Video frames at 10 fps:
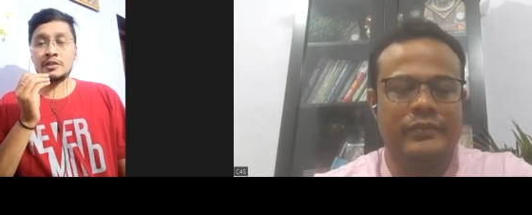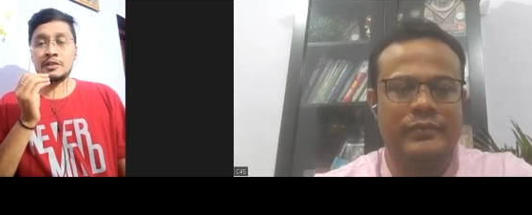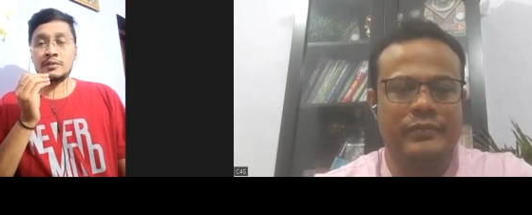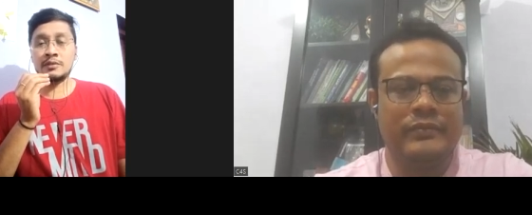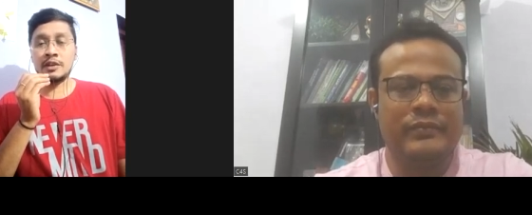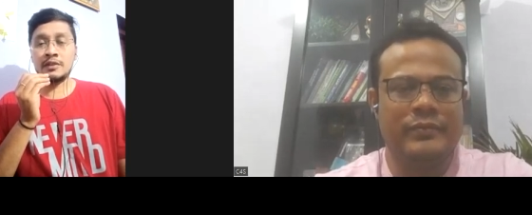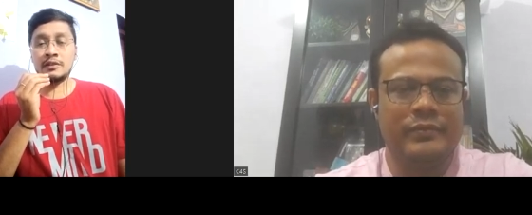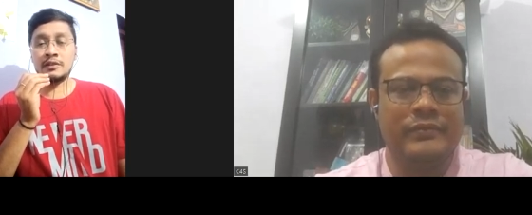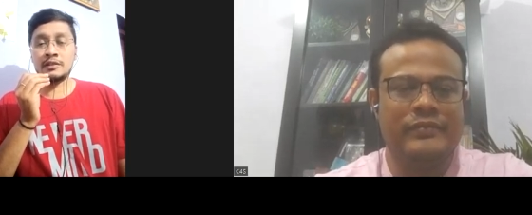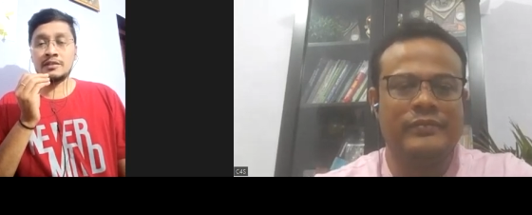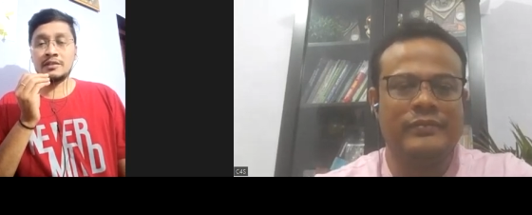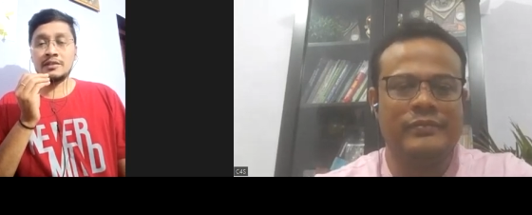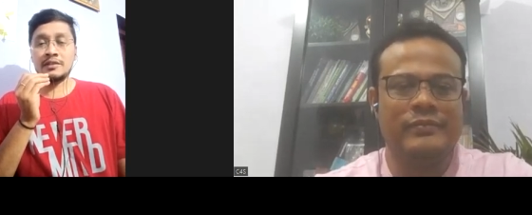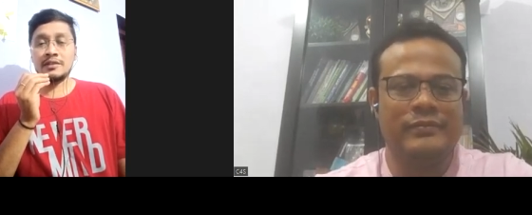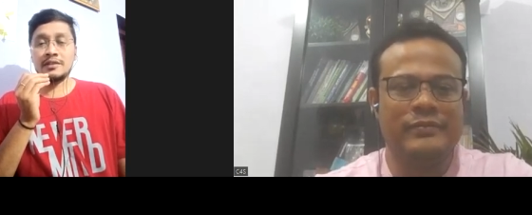Speaker 1: in one hour.
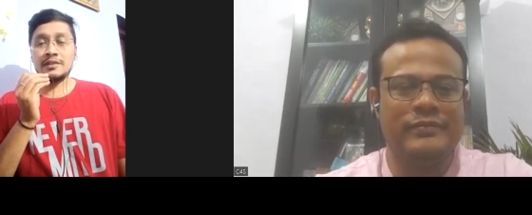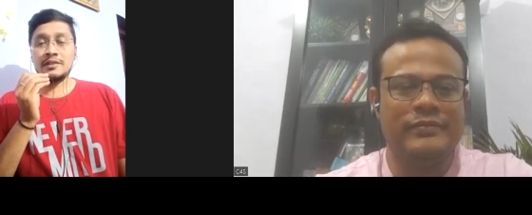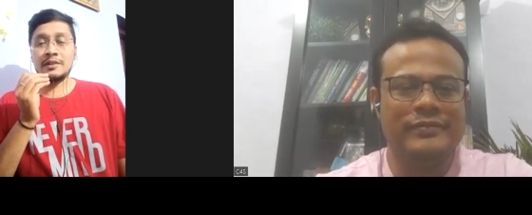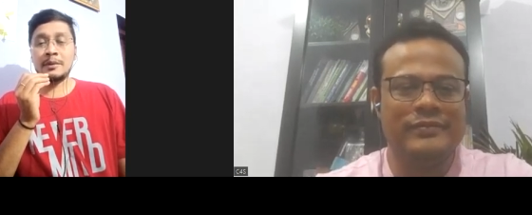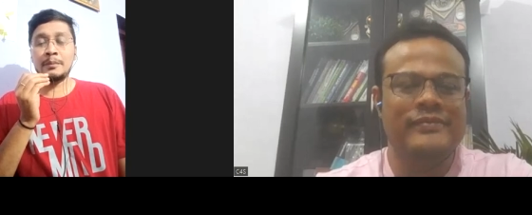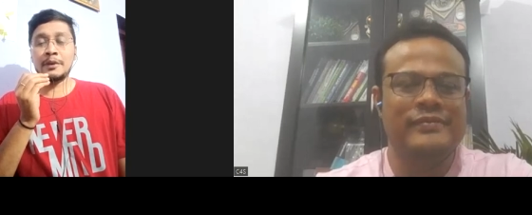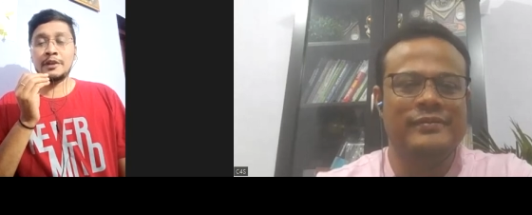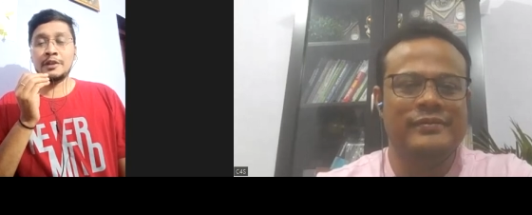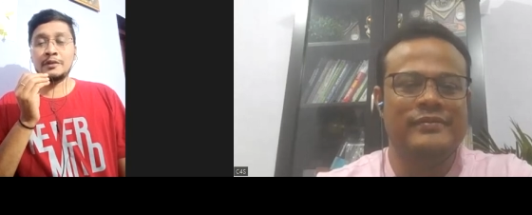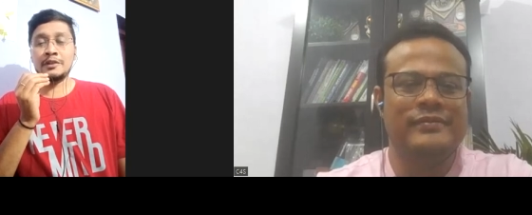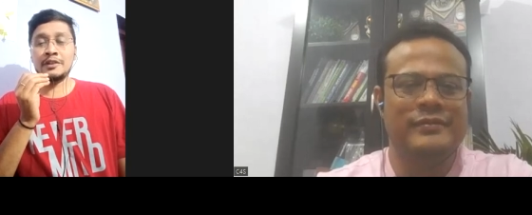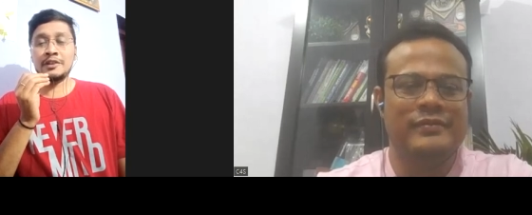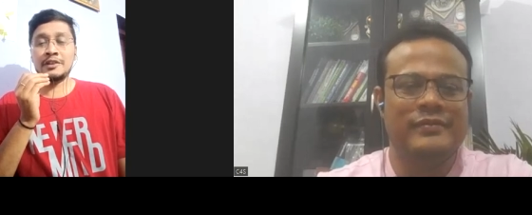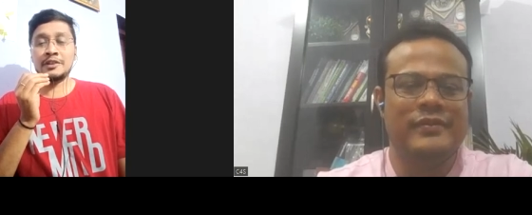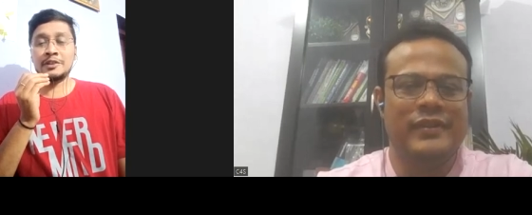Mm-hmm. Comparatively, the
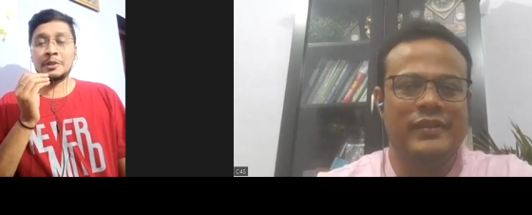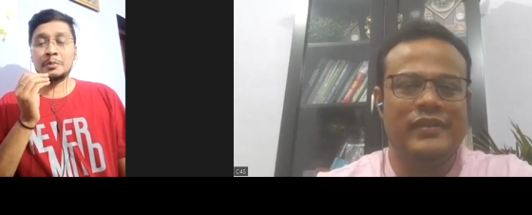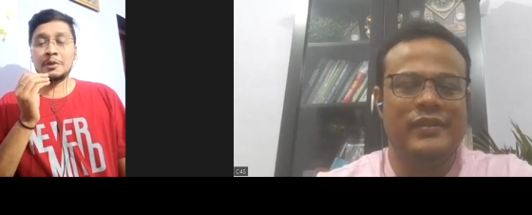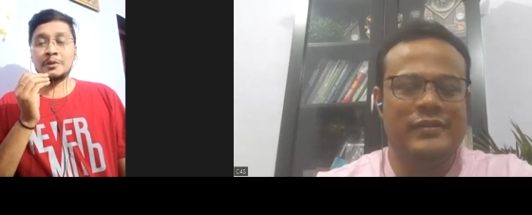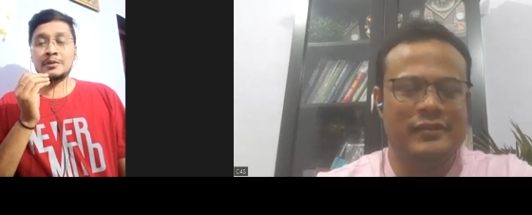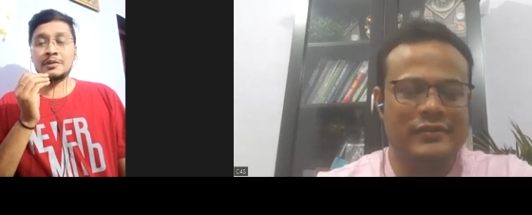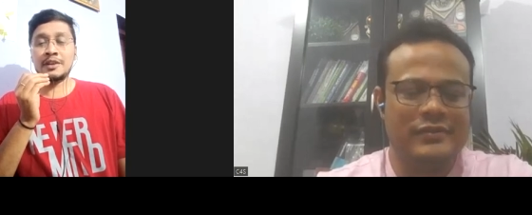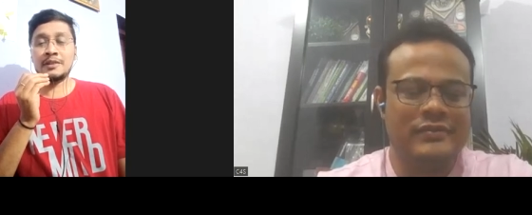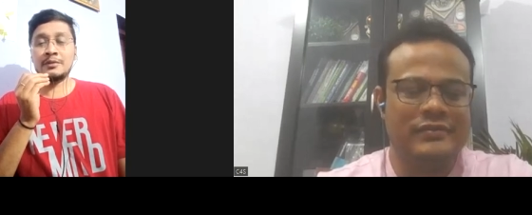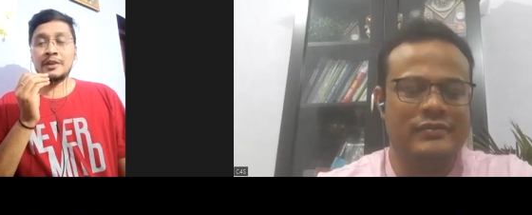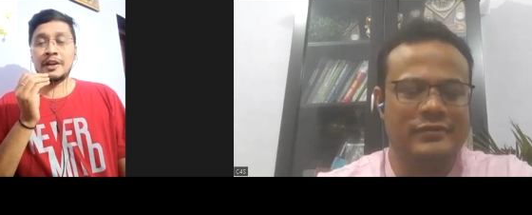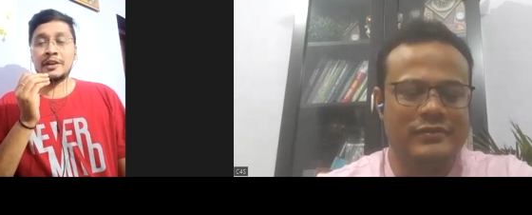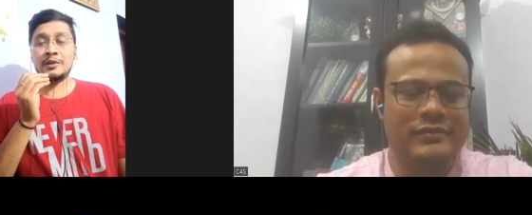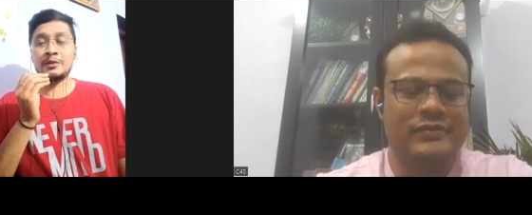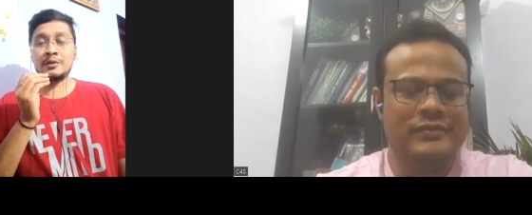descriptive that we had
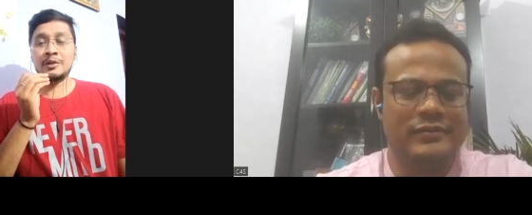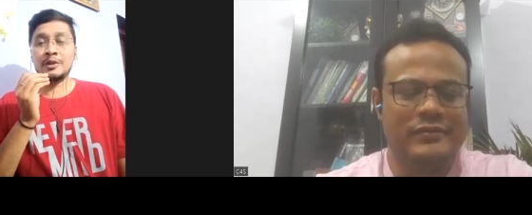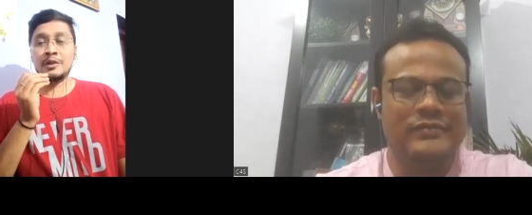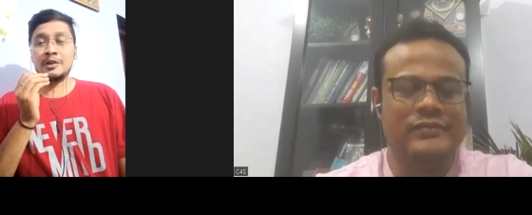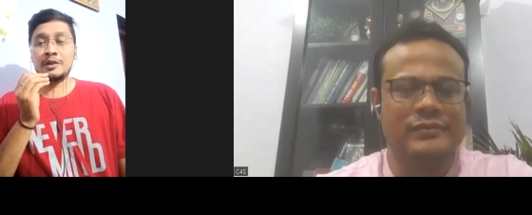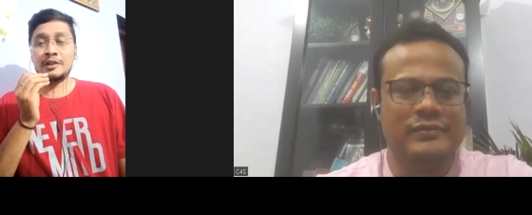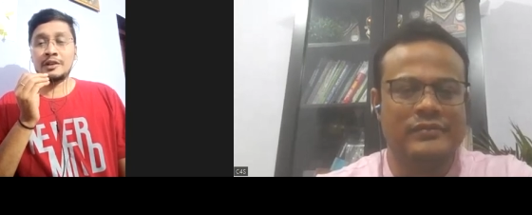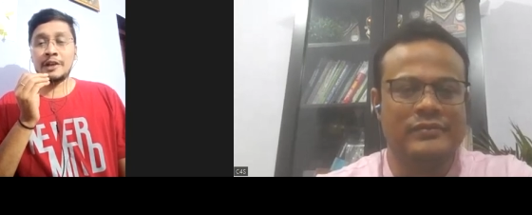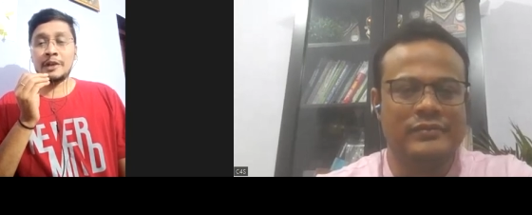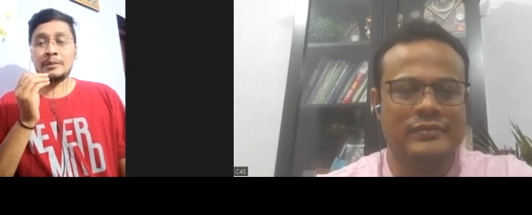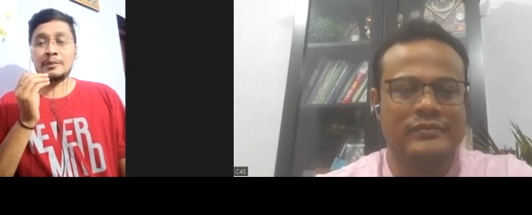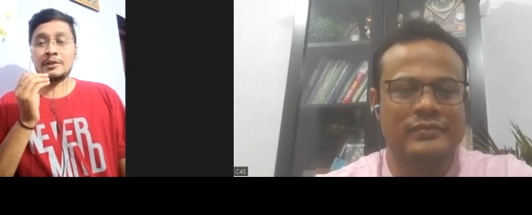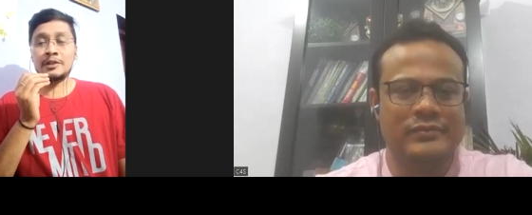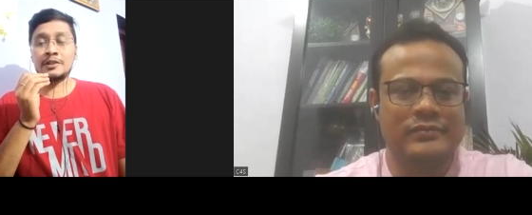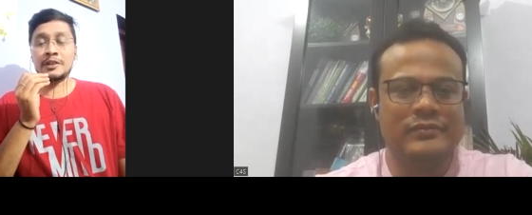to uh, type
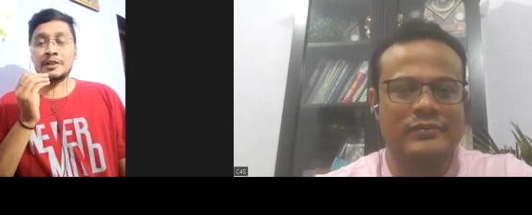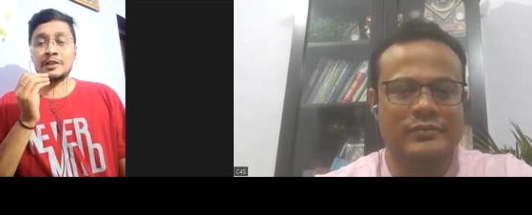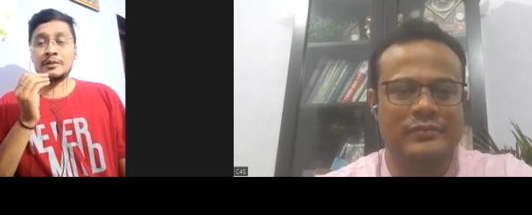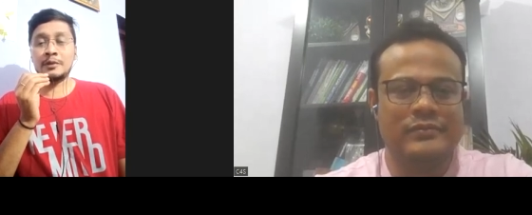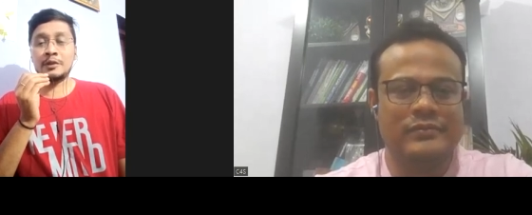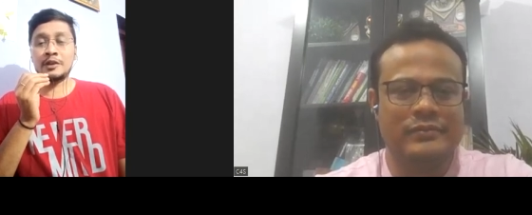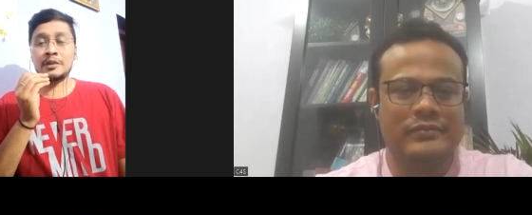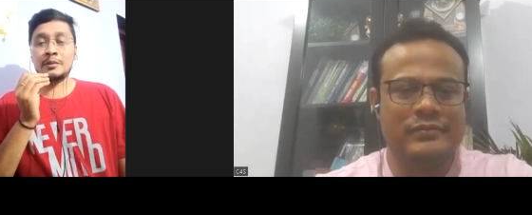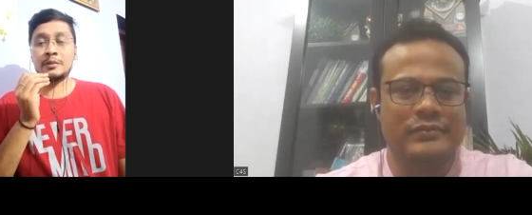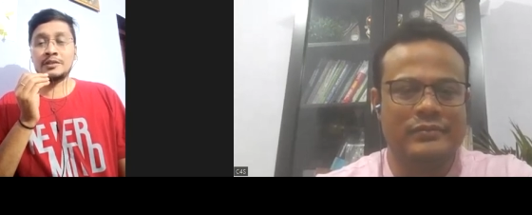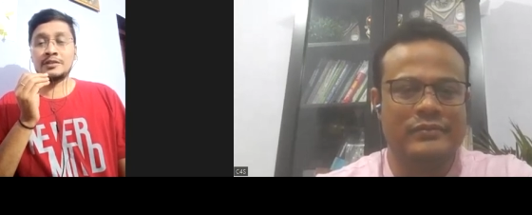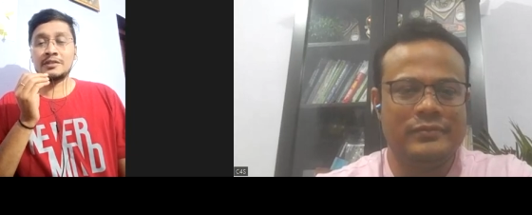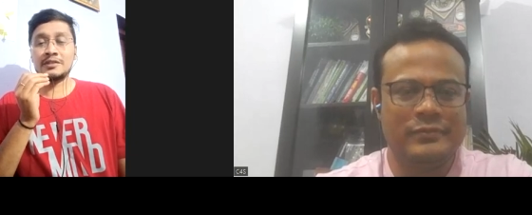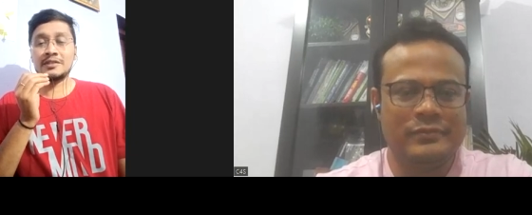600, 400 words